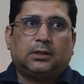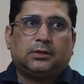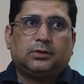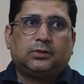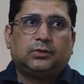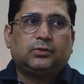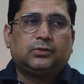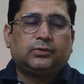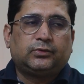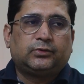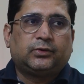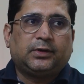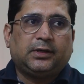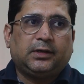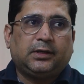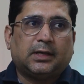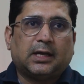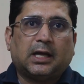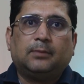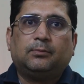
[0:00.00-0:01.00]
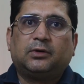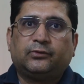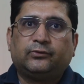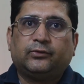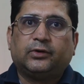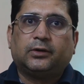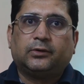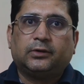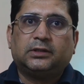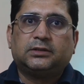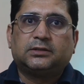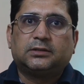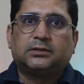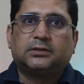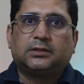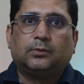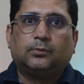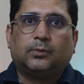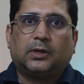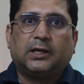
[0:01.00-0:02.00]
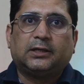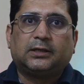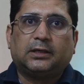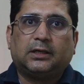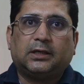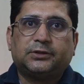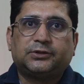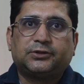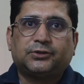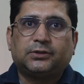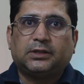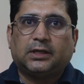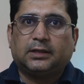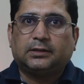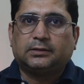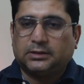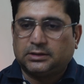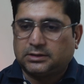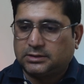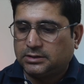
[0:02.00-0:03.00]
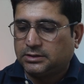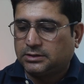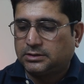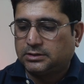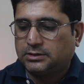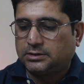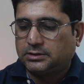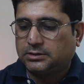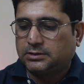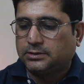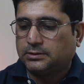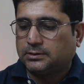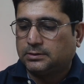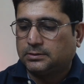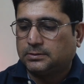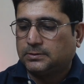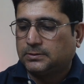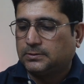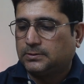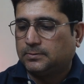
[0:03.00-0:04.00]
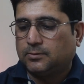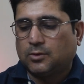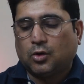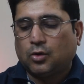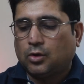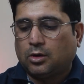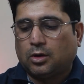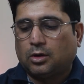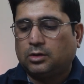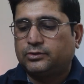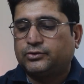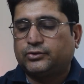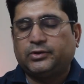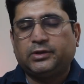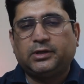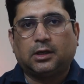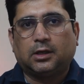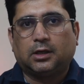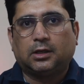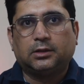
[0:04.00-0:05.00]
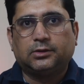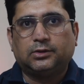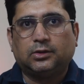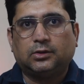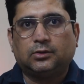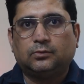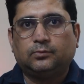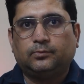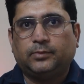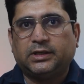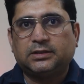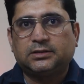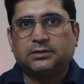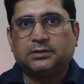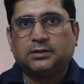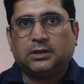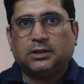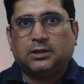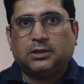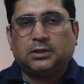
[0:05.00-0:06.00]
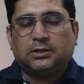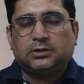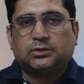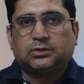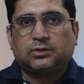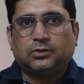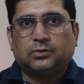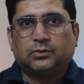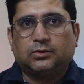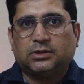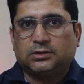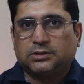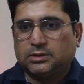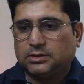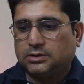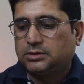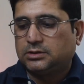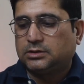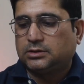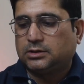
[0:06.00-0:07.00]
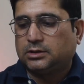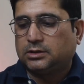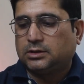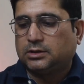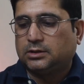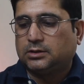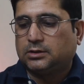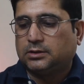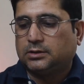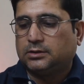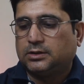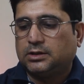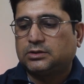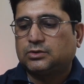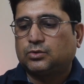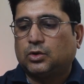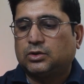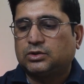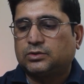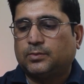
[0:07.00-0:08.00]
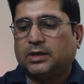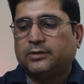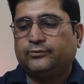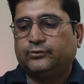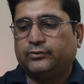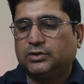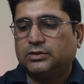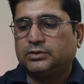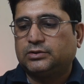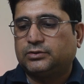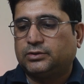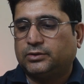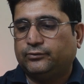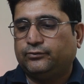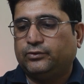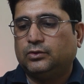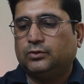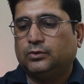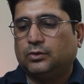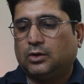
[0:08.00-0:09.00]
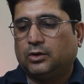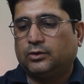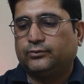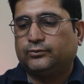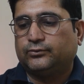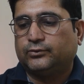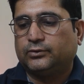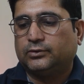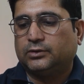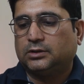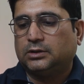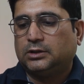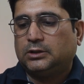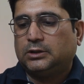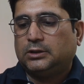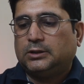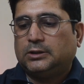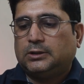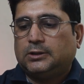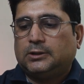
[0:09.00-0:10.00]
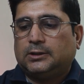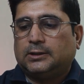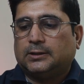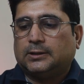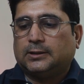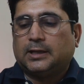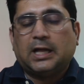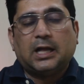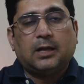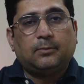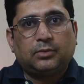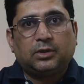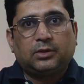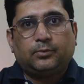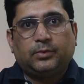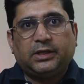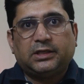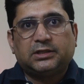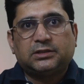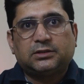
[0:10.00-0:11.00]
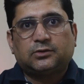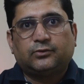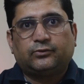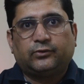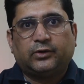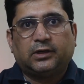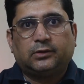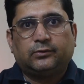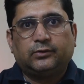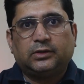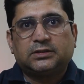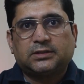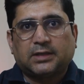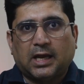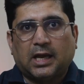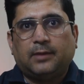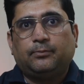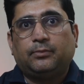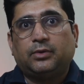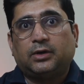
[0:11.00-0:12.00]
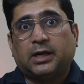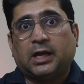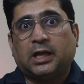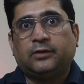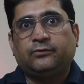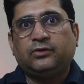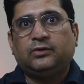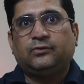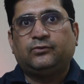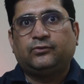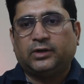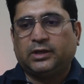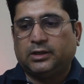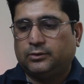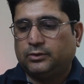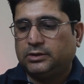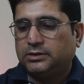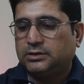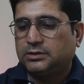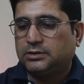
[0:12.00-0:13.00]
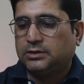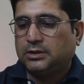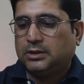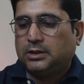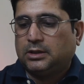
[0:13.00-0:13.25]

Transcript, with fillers: two to three amber fragrances in my collection and this is um, all three are you know best so this is uh, this was my first review of uh, uh, amber based fragrance amber heavy fragrance